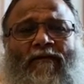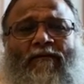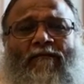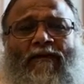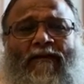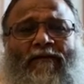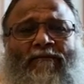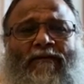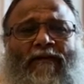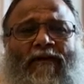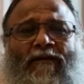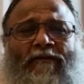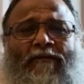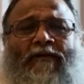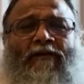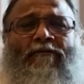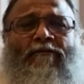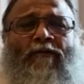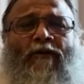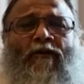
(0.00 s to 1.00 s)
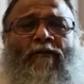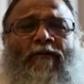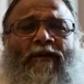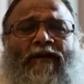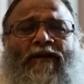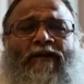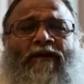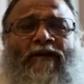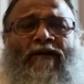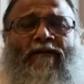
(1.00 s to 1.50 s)
When we have
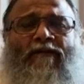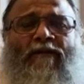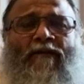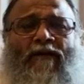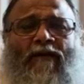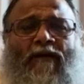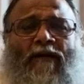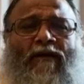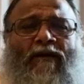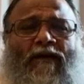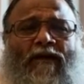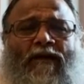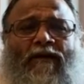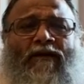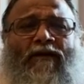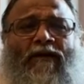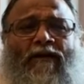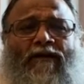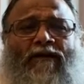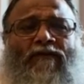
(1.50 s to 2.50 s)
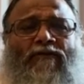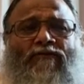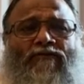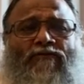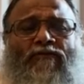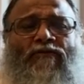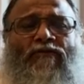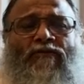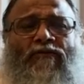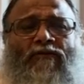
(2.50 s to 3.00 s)
reformatted, correctly
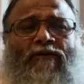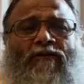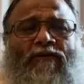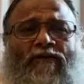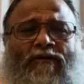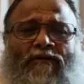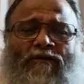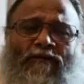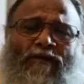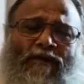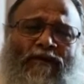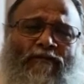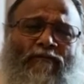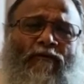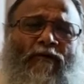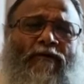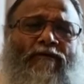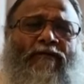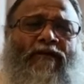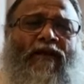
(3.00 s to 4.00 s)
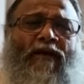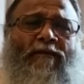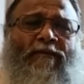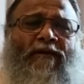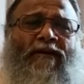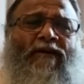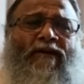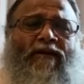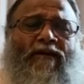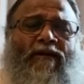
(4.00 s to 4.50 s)
understood, then what will
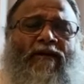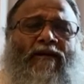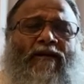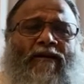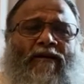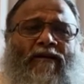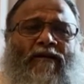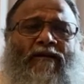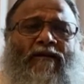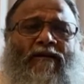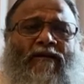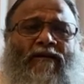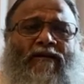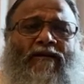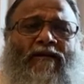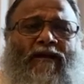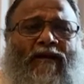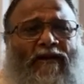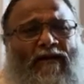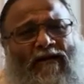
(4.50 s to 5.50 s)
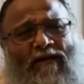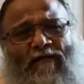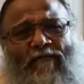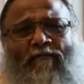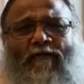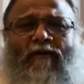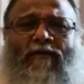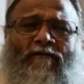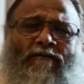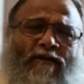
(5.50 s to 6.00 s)
happen? Then
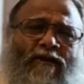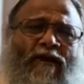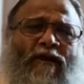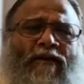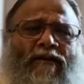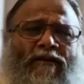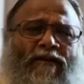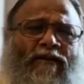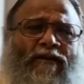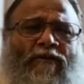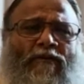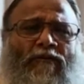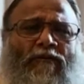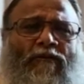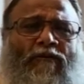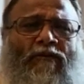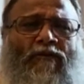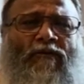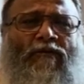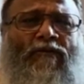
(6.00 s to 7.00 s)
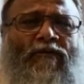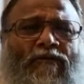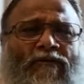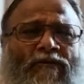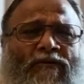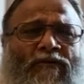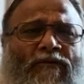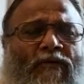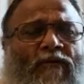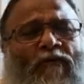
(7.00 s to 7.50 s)
world will continue,
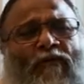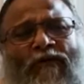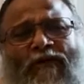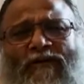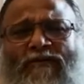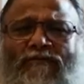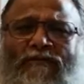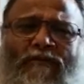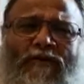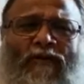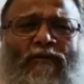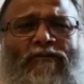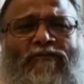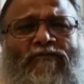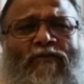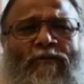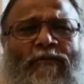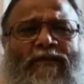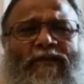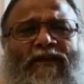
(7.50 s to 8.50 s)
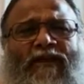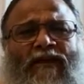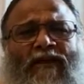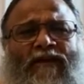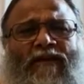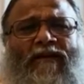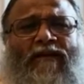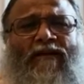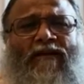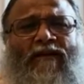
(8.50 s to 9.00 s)
the words will also be
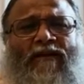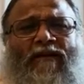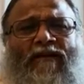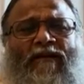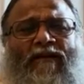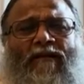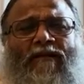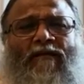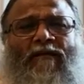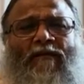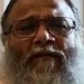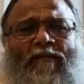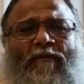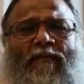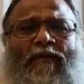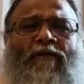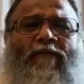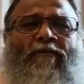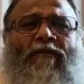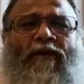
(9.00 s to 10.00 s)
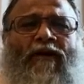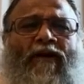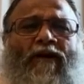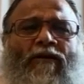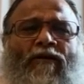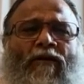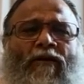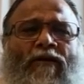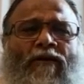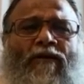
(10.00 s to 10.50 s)
there, but we
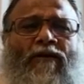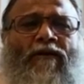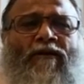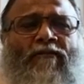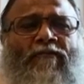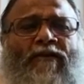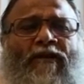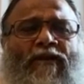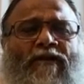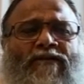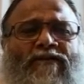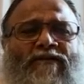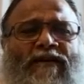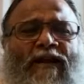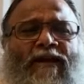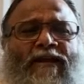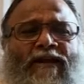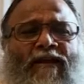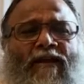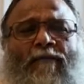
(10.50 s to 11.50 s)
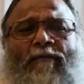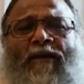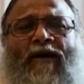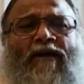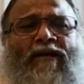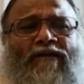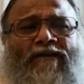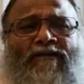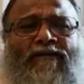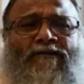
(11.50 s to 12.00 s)
are standing
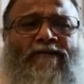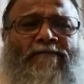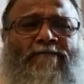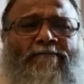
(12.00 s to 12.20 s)
apart.